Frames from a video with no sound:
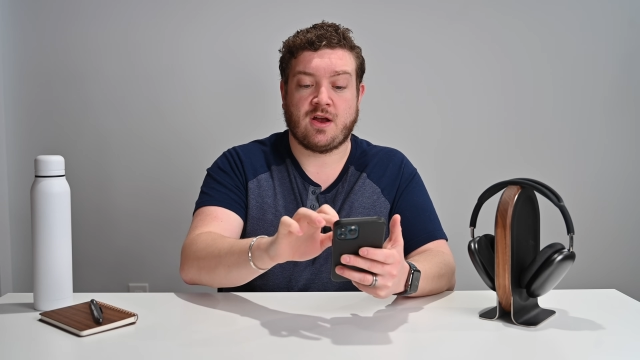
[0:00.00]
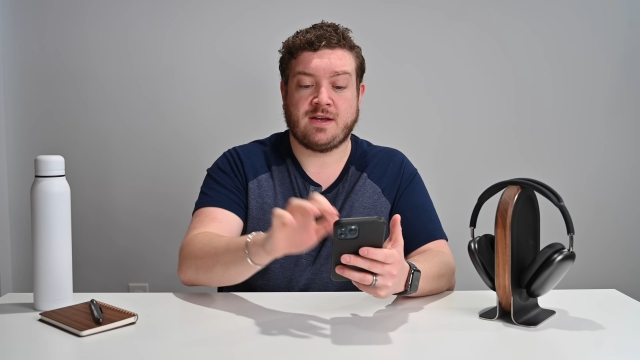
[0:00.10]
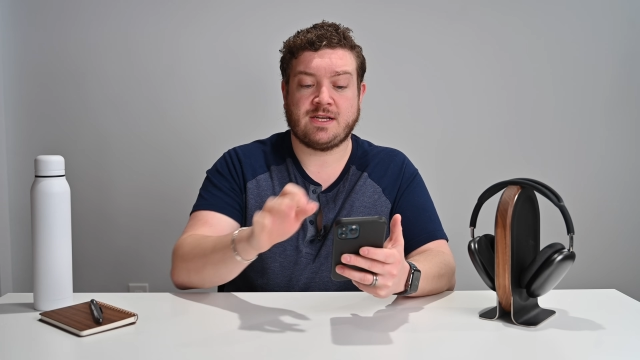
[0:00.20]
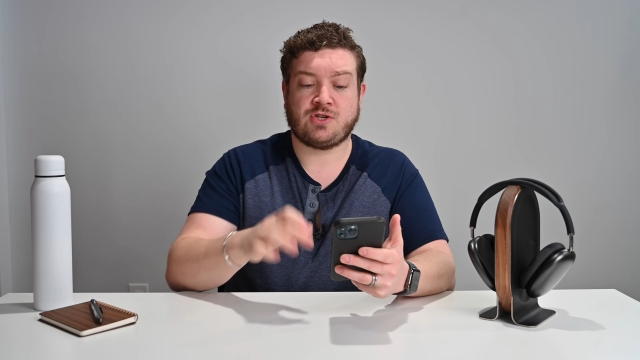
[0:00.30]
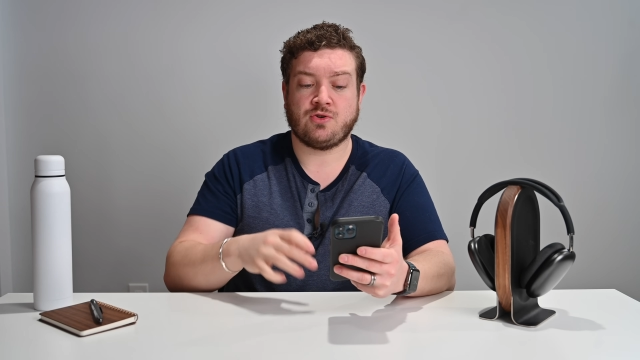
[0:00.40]

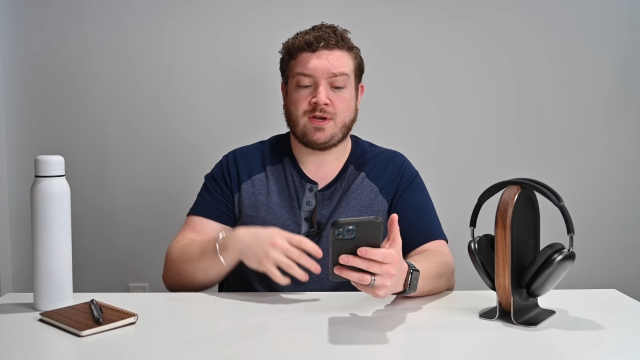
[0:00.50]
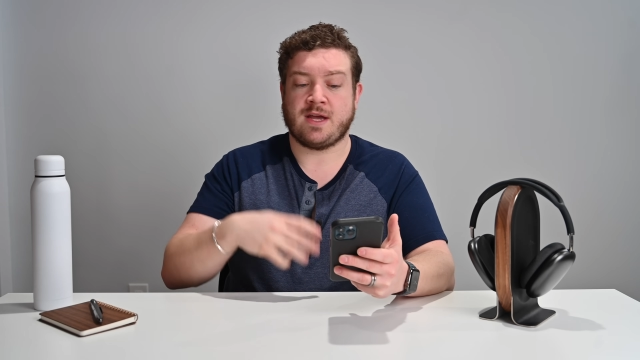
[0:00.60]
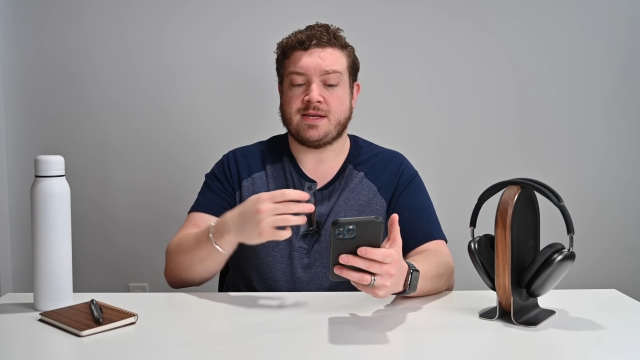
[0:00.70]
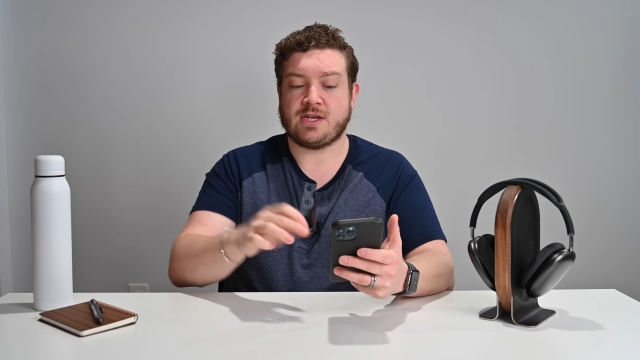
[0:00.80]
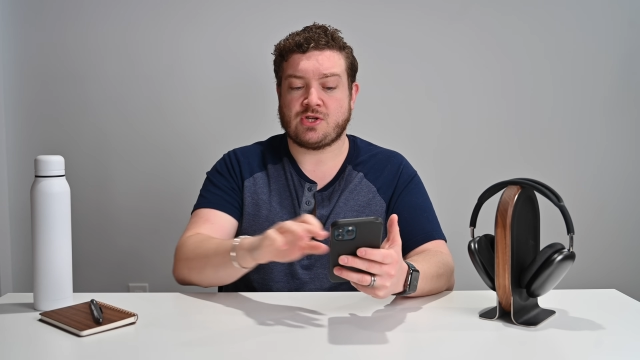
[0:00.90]
additional
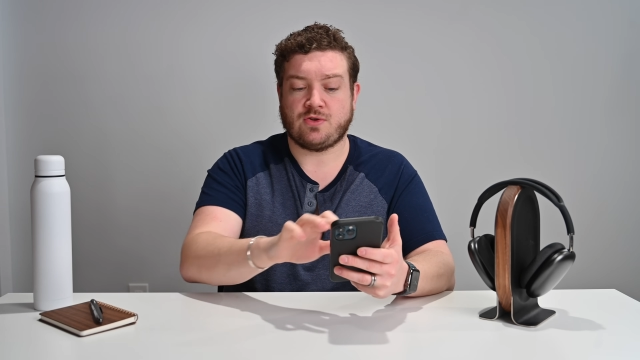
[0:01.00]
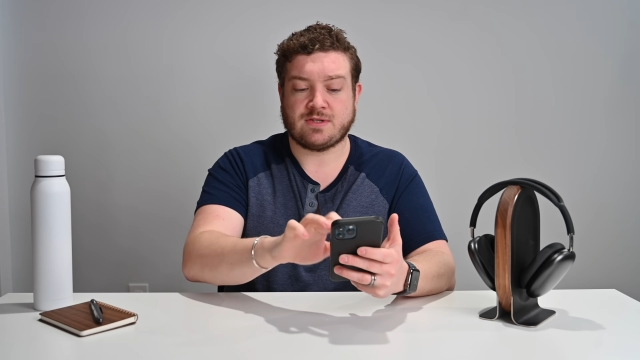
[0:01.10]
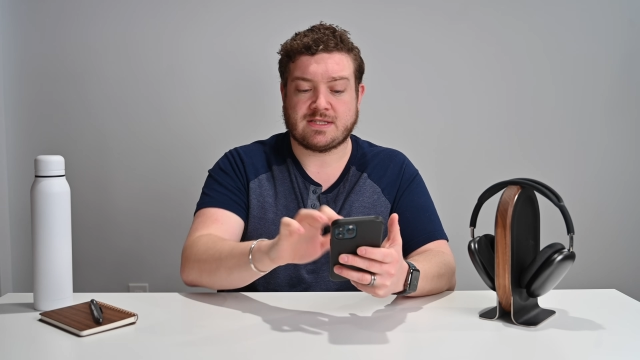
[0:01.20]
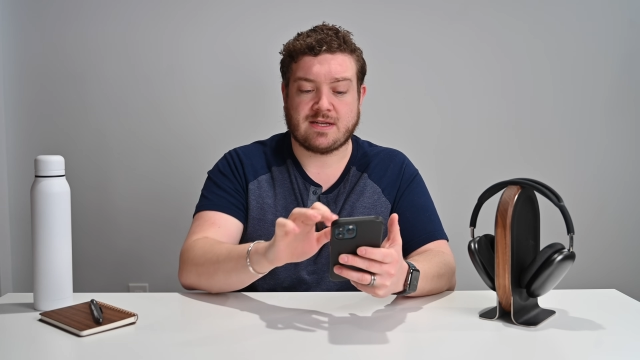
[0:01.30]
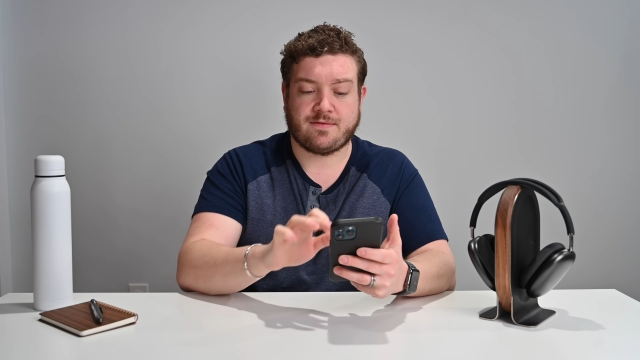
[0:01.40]
conditionals
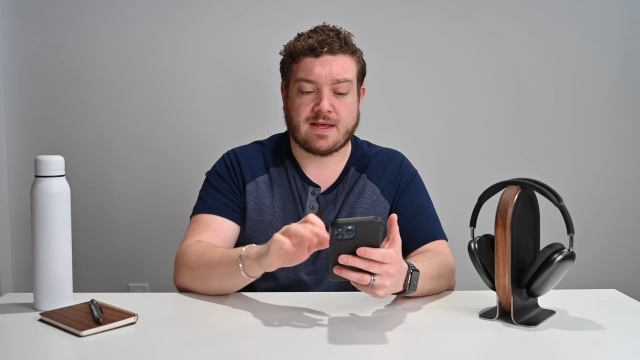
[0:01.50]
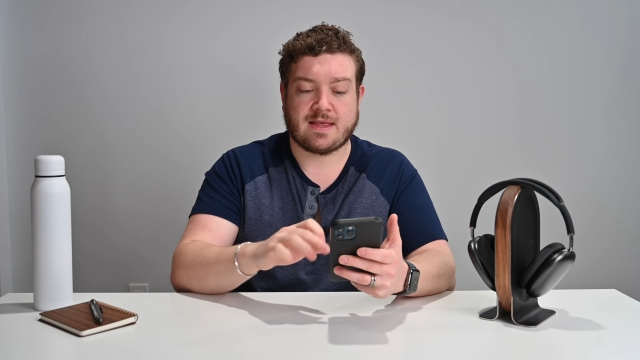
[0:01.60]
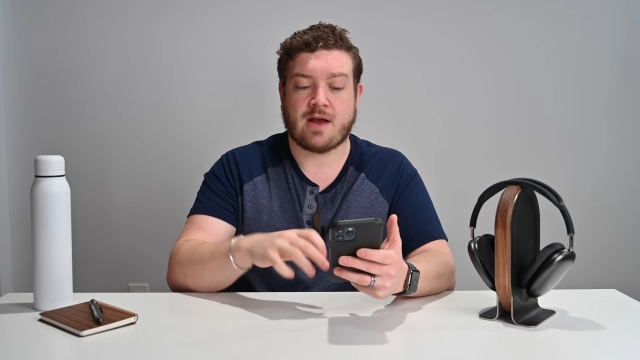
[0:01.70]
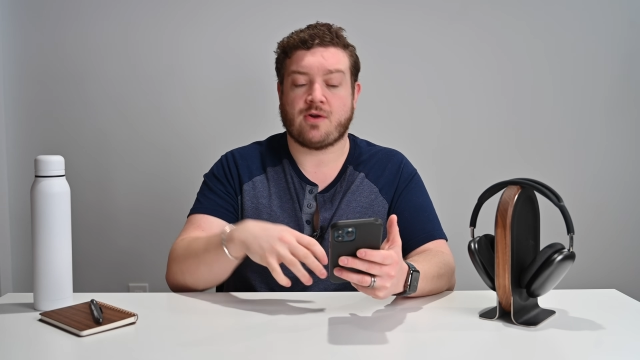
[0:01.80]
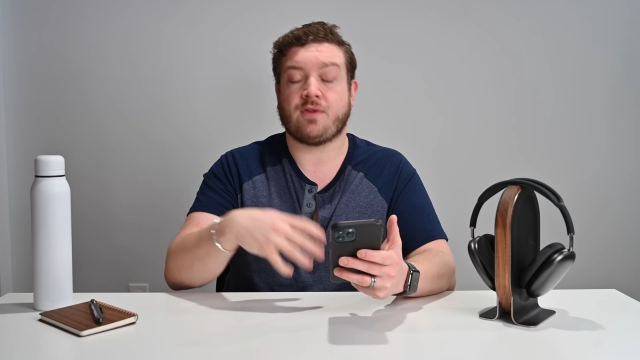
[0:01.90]
and stuff like
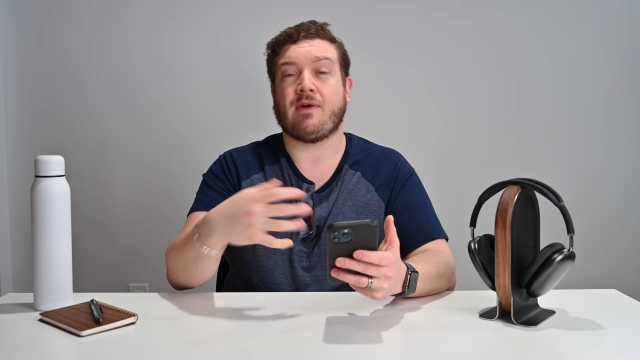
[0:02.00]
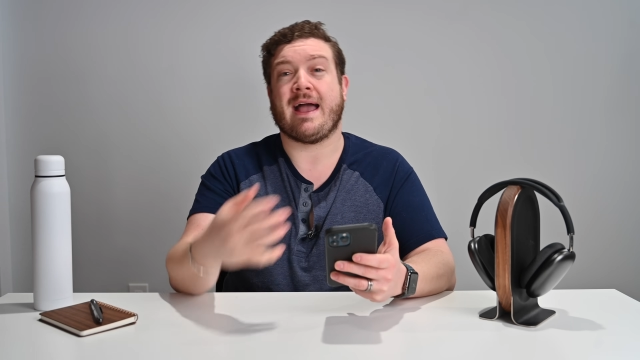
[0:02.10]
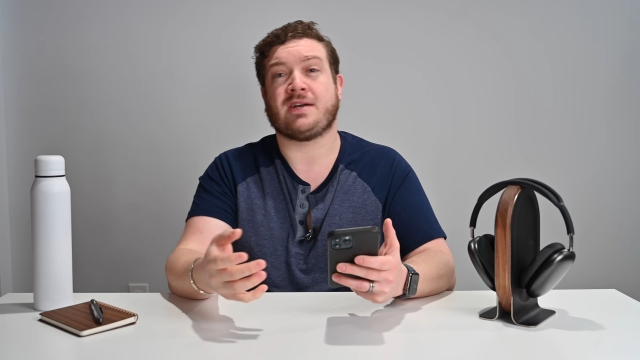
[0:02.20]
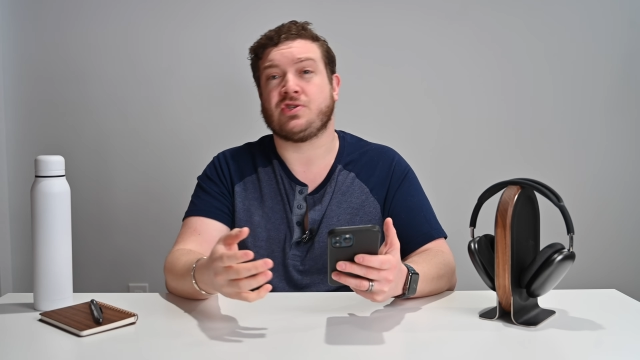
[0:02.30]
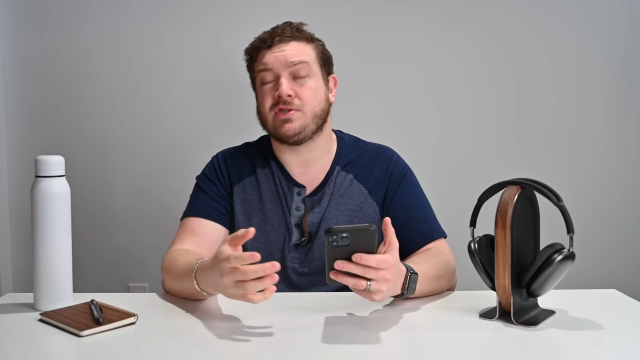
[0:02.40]
that, or other
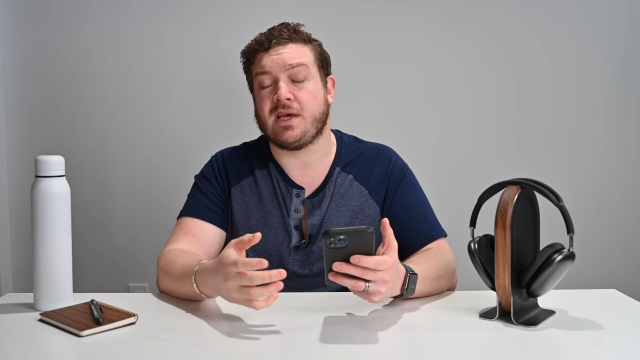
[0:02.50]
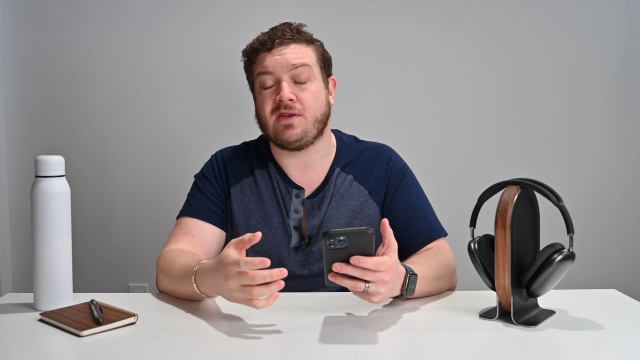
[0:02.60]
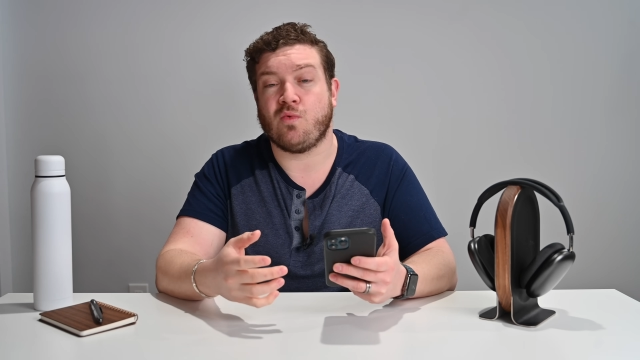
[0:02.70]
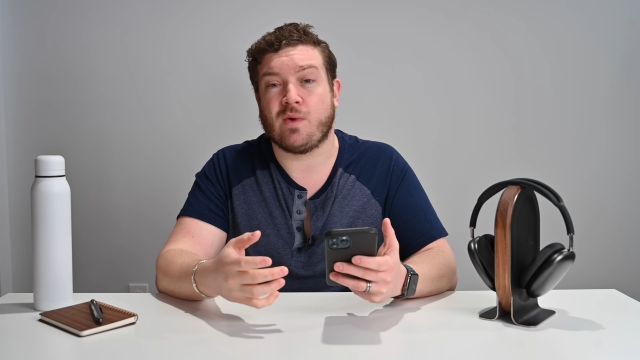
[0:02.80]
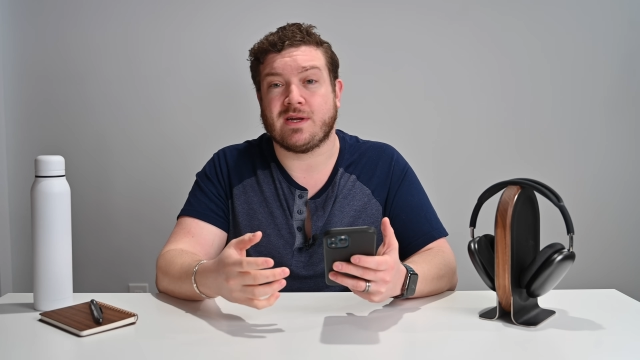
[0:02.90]
actions that
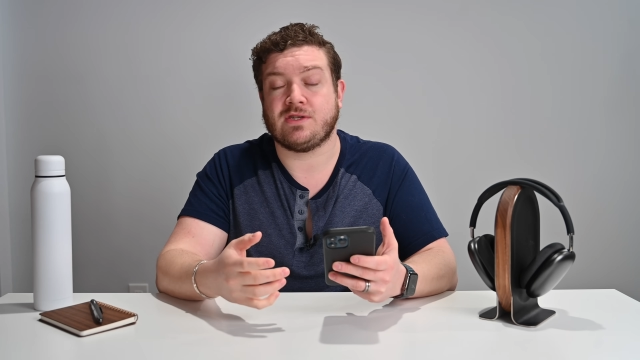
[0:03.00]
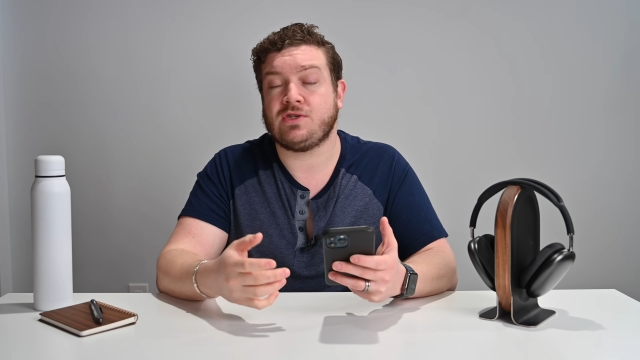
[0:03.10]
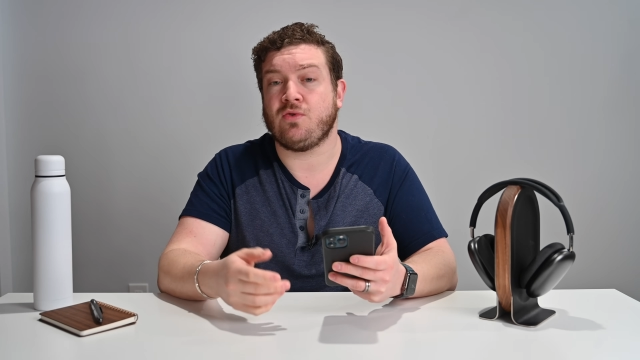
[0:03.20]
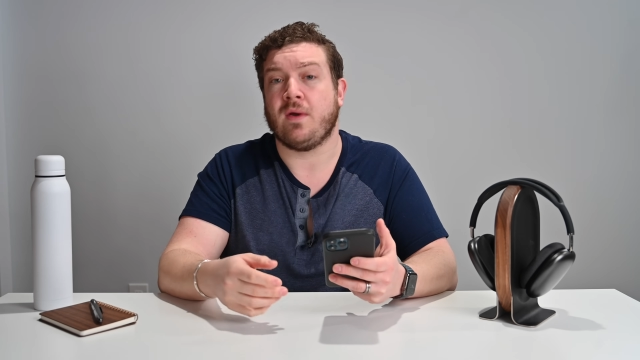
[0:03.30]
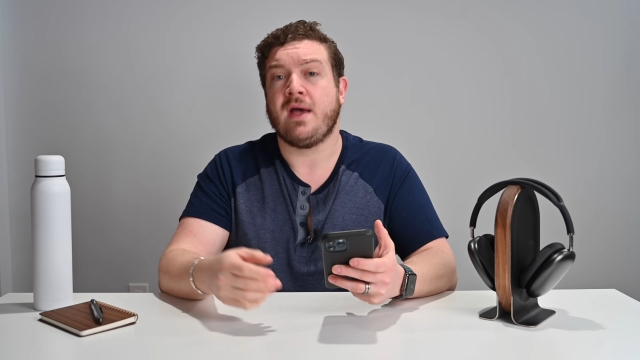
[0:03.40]
you want to
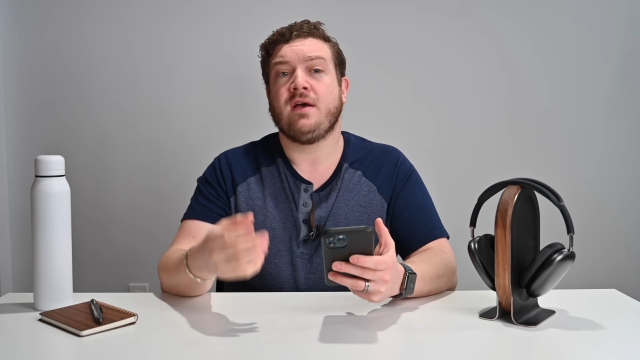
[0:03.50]
do.